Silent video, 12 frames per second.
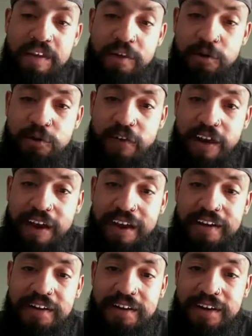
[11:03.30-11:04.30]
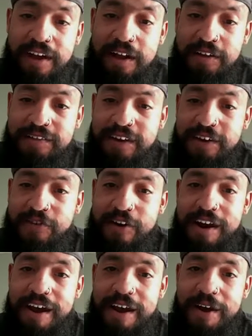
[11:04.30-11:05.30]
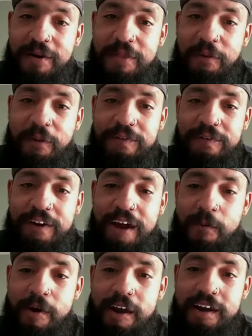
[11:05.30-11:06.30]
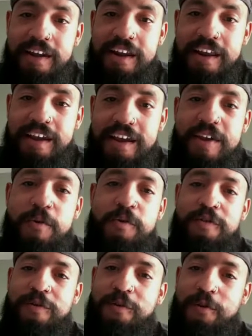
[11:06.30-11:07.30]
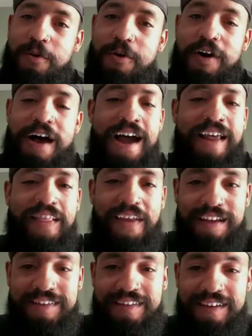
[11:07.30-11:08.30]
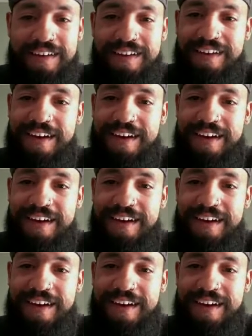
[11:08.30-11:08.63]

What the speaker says: huge fan. I'll tell you right now, the wife and I went and did it. It was cool. I liked it.